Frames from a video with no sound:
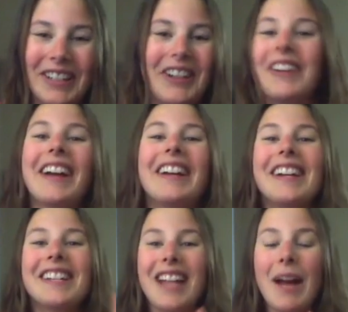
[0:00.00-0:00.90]
Okay,
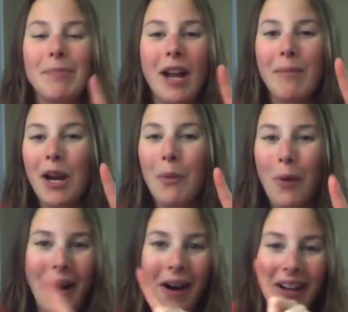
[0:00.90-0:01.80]
step number
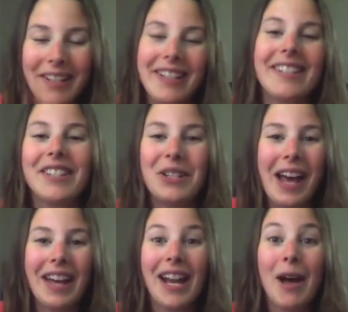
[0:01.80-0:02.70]
1 is to
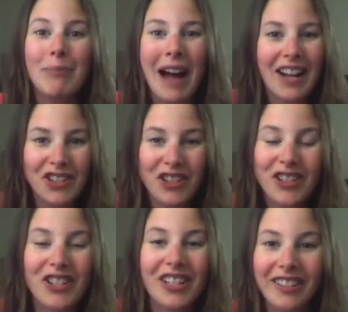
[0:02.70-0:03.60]
get a
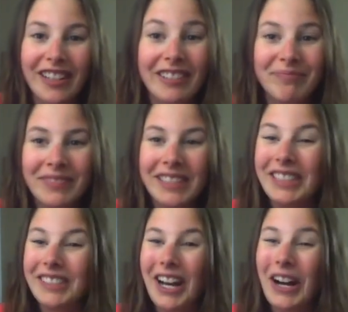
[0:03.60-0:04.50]
bachelor's degree.
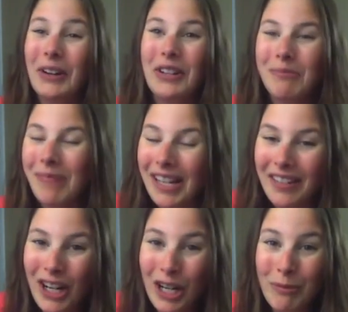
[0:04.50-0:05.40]
Now, you might have
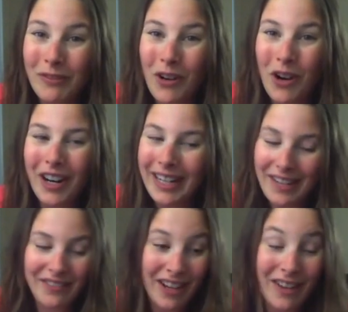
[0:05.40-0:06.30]
heard before, and
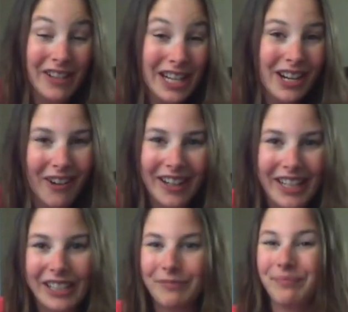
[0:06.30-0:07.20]
I've done a video on
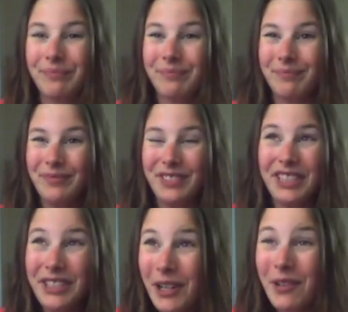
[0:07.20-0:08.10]
it,
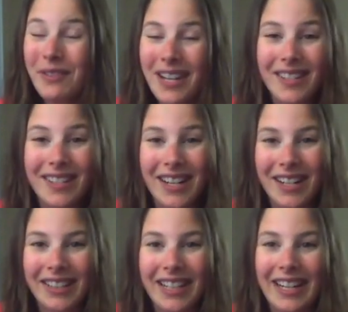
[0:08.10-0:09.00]
you don't
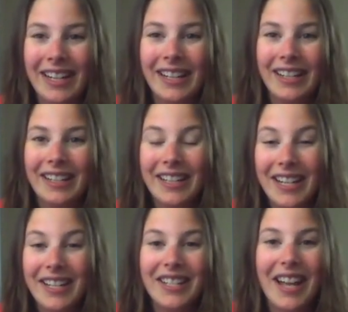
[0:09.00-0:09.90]
necessarily
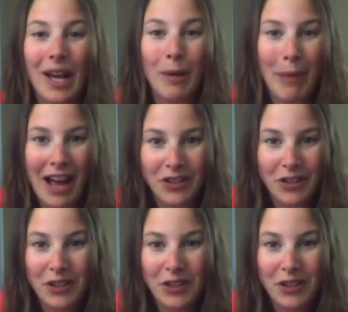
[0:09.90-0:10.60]
need to get a bachelor's